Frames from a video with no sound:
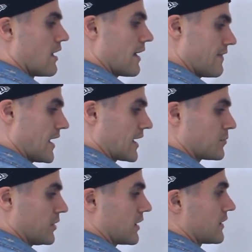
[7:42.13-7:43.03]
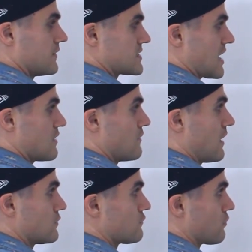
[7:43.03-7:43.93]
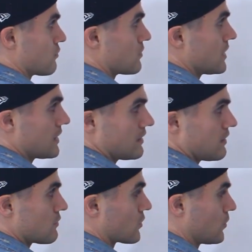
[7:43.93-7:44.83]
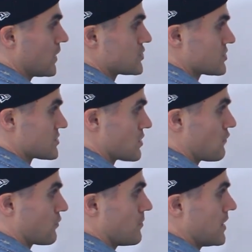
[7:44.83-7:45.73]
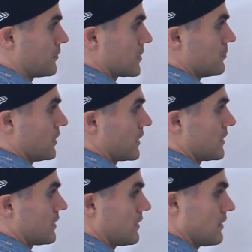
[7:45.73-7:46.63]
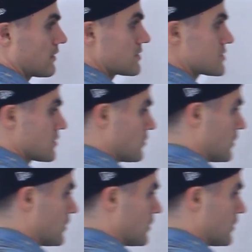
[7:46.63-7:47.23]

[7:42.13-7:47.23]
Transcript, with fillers: And then I could plug in this a value of 3 in either equation, solve for b. I'm going to plug it in here, so